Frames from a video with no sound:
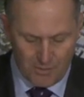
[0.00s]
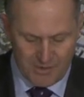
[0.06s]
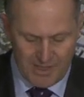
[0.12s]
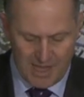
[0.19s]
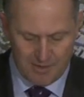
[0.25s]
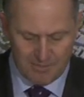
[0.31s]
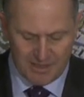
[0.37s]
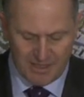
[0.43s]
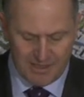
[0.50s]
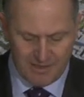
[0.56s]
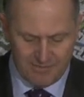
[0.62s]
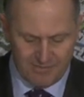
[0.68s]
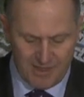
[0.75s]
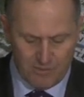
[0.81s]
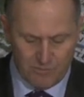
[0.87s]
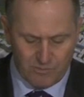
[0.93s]
We now
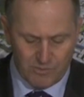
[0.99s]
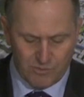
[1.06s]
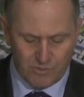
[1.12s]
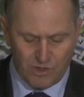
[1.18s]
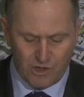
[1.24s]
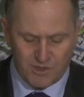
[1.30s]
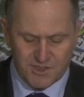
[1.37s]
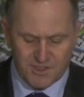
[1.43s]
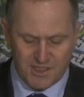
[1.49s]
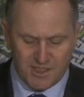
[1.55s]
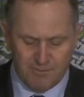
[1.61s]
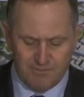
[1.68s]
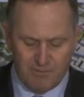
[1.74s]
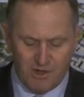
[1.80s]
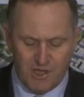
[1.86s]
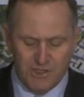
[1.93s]
believe that will cost a
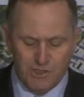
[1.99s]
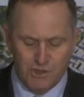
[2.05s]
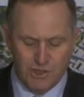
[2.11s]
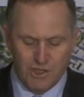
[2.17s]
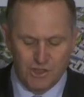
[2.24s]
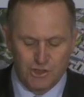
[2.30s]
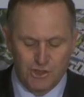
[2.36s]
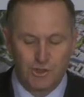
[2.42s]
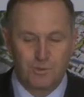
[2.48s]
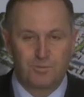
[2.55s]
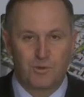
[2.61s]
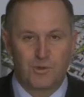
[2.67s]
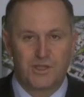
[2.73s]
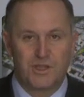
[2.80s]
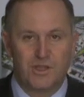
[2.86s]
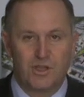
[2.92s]
combined
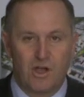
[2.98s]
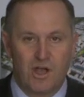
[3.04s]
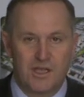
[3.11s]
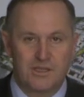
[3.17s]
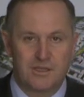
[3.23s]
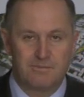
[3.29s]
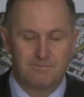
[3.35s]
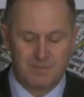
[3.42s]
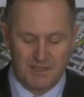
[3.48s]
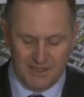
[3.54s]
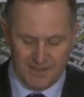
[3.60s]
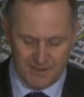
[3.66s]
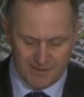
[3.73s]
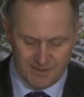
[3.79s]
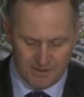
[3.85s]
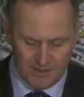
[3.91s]
$2.9
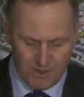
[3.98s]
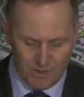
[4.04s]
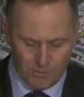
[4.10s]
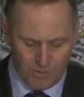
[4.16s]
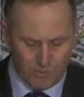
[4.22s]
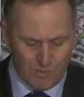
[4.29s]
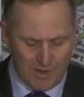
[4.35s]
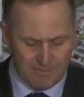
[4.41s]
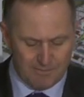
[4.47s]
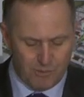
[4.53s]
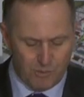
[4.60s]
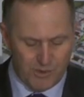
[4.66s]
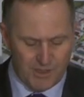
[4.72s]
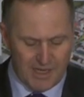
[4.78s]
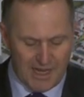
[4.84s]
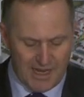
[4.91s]
billion, with
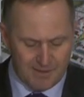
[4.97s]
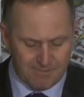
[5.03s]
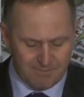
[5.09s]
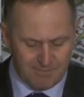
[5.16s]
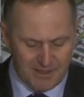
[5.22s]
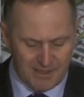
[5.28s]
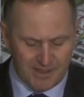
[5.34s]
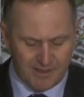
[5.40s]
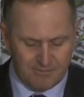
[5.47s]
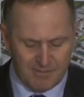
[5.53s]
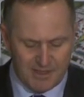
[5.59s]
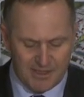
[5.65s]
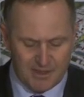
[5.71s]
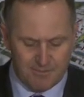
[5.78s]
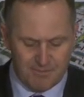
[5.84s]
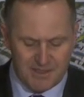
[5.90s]
$1.8 billion
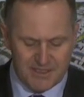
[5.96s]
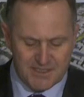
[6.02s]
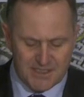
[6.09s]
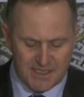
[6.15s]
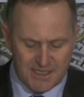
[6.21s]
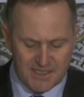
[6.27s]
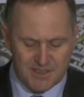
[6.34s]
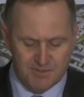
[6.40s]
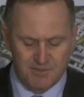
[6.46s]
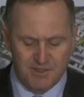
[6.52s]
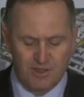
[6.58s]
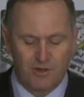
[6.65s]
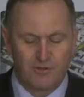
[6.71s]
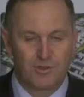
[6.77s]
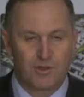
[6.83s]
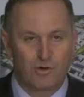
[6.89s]
being the best
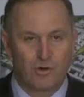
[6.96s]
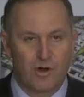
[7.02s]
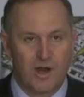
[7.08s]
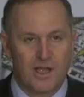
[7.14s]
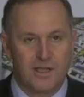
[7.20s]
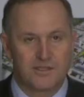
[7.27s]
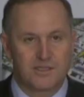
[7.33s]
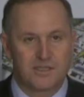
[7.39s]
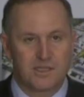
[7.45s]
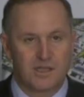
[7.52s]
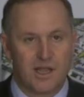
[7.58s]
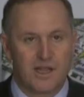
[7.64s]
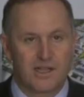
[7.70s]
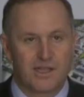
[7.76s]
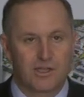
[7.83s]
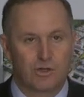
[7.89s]
estimate of the Crown's
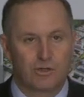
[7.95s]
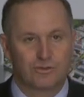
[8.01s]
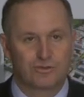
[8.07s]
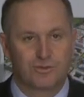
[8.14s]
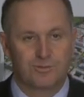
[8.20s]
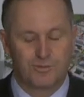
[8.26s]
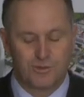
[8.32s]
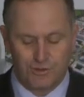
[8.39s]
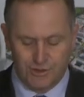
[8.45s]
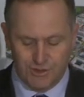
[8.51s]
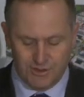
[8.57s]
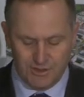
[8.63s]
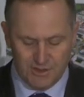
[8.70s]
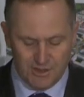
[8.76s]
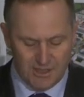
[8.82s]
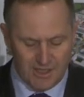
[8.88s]
likely
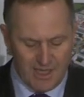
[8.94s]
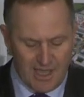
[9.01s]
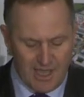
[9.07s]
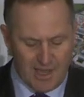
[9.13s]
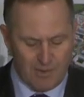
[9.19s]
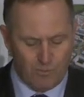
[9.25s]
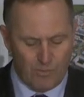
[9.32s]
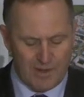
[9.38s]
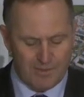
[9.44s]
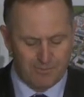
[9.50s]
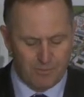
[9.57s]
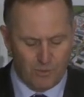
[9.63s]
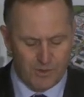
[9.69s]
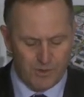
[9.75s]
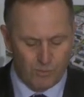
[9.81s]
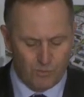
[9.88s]
contribution, and
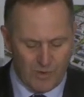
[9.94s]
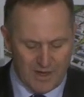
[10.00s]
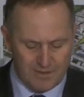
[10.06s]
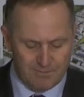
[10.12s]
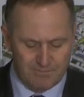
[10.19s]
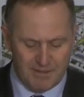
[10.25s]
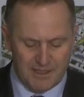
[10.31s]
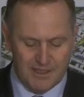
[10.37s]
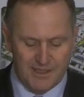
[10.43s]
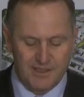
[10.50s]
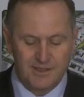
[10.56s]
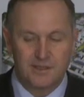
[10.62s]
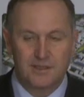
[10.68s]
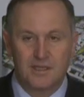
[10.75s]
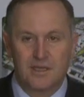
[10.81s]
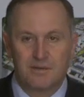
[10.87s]
$1.1
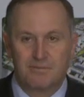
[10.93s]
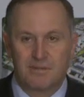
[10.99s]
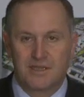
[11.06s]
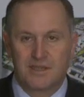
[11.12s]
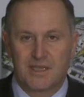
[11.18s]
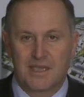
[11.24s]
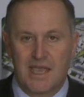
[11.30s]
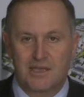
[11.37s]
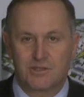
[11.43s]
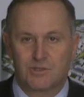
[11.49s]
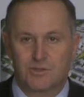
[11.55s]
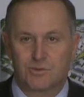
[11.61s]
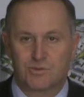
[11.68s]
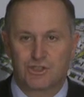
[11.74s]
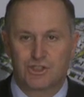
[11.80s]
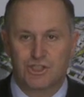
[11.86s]
billion being the
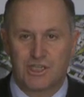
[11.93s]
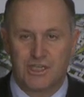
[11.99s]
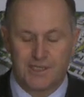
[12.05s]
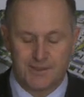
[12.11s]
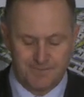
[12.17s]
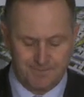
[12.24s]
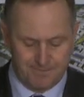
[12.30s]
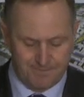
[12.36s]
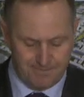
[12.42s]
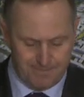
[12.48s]
Council's share.